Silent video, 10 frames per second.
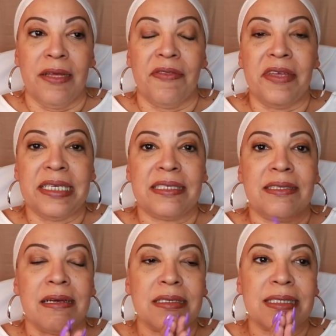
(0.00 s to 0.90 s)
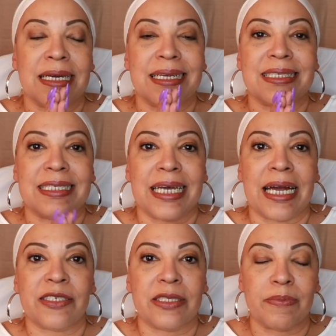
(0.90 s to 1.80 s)
These things can
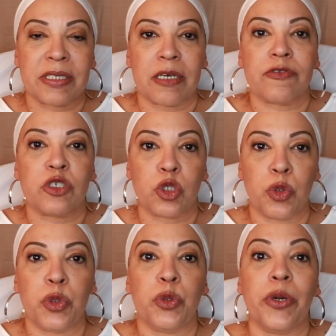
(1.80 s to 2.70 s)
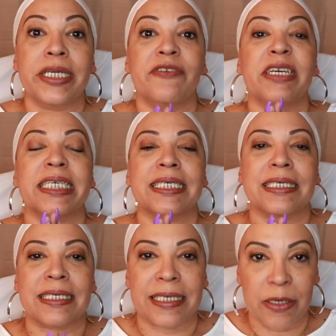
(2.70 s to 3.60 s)
attach themselves to you and even
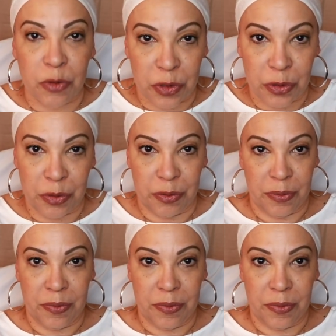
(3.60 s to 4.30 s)
kill you.